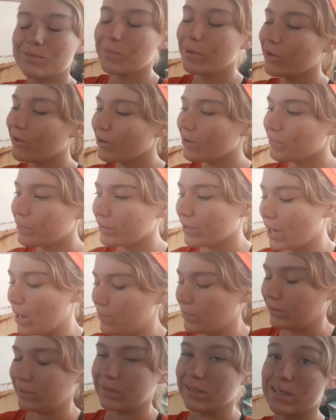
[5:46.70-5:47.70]
my grandpa and I
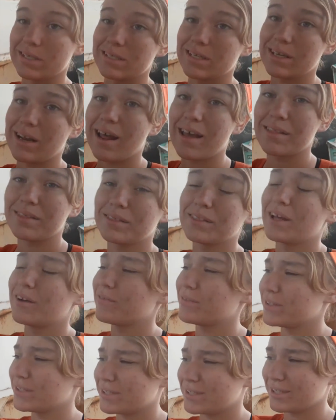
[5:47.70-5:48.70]
built this, and I
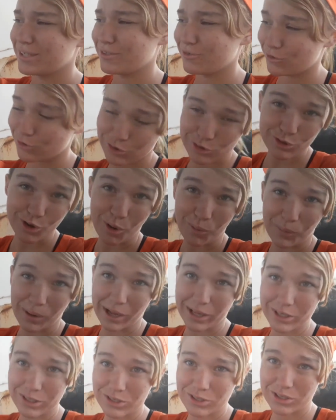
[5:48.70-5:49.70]
love this thing so
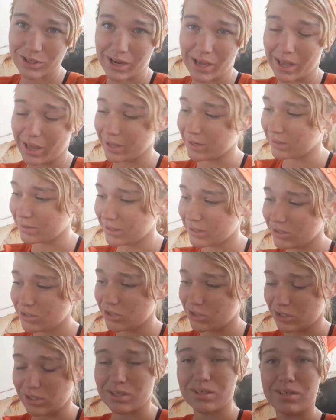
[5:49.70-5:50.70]
much, and it's
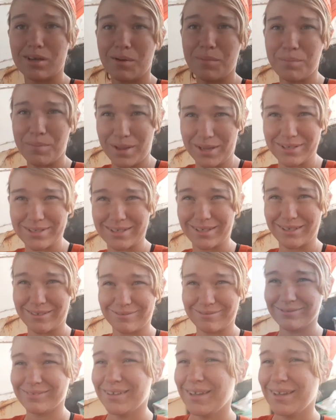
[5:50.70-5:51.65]
just amazing.